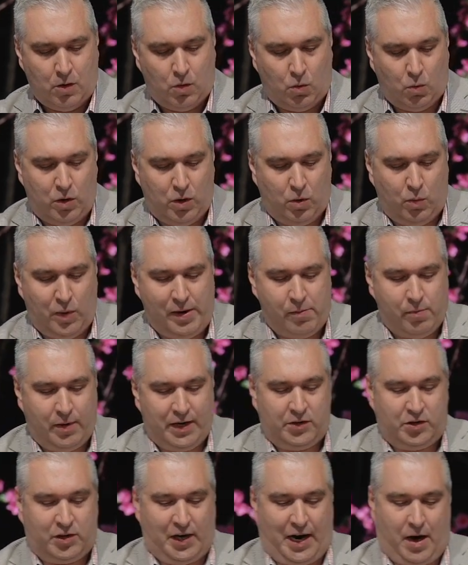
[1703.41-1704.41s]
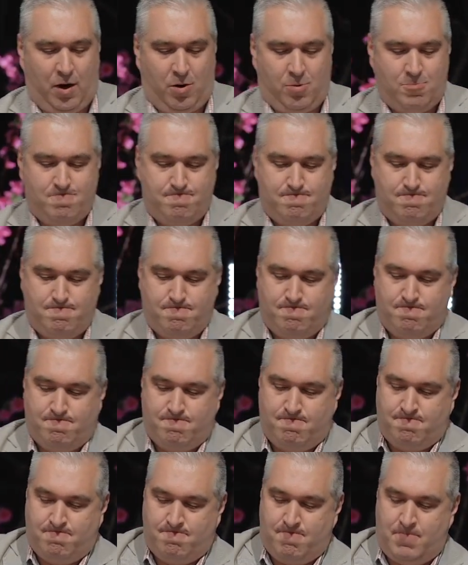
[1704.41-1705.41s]
will we reach out
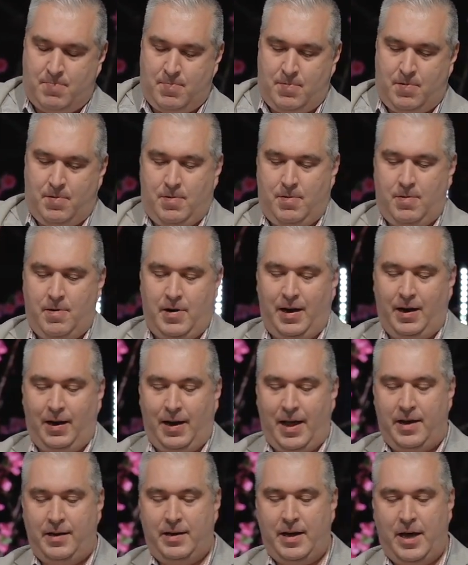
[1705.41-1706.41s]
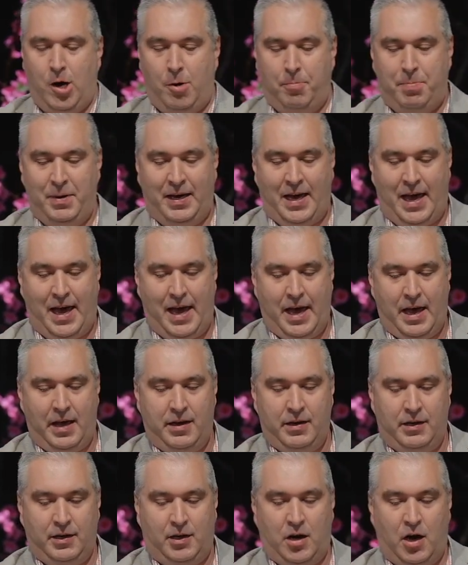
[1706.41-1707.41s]
and lend a helping
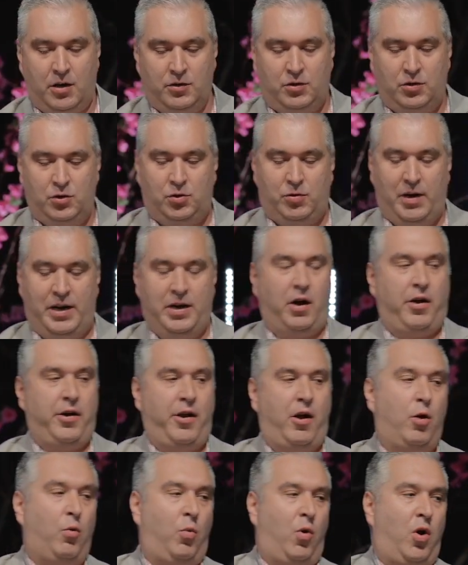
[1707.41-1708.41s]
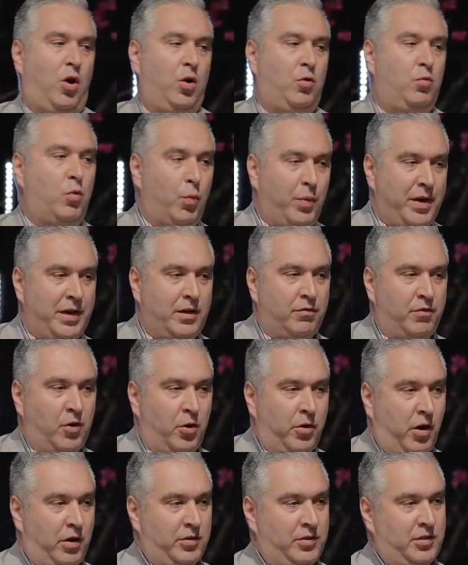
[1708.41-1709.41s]
hand and concentrate on our walk? Will we
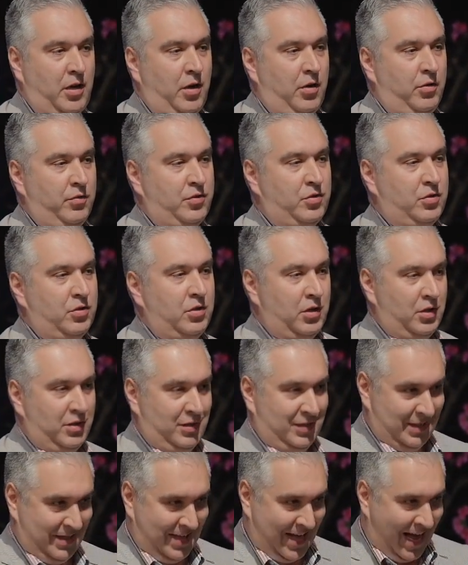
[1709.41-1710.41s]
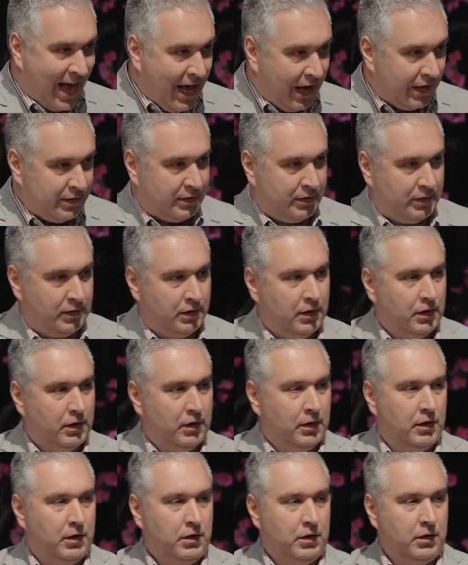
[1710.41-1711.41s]
devote ourselves to that?
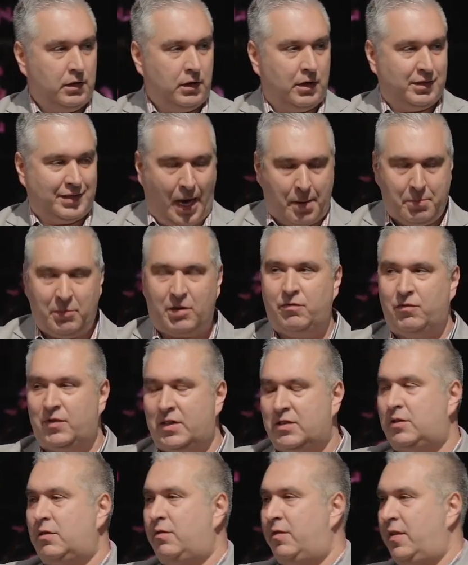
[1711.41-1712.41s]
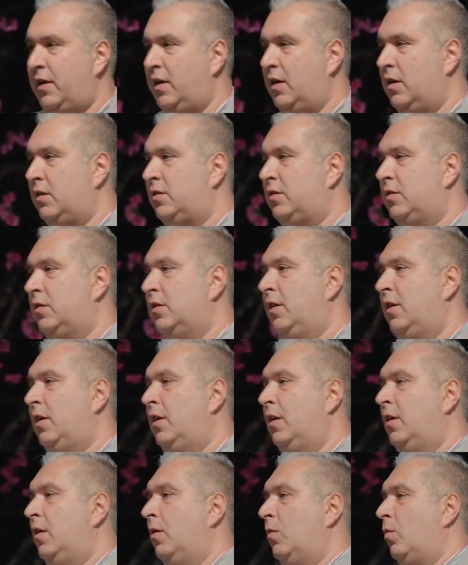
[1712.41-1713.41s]
Because I'm convinced of this.
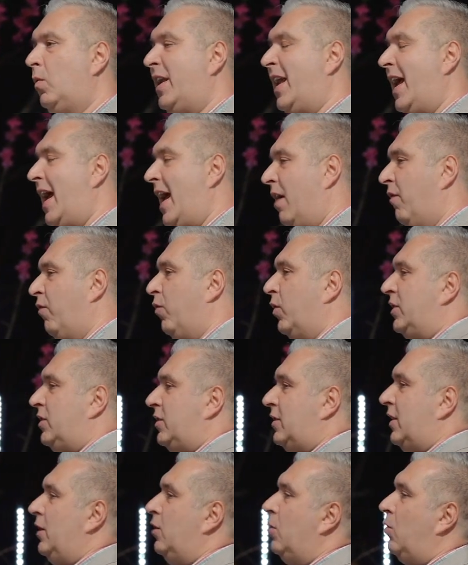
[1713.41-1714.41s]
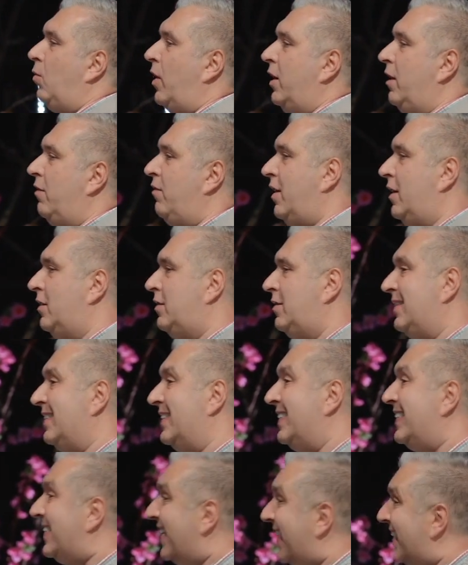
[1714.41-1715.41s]
When every single one of us
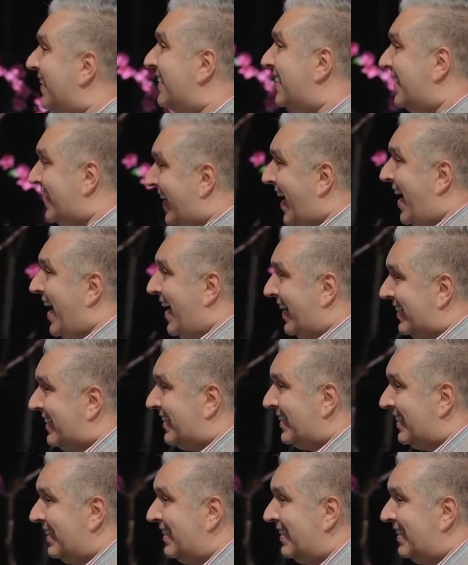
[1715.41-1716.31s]
does that,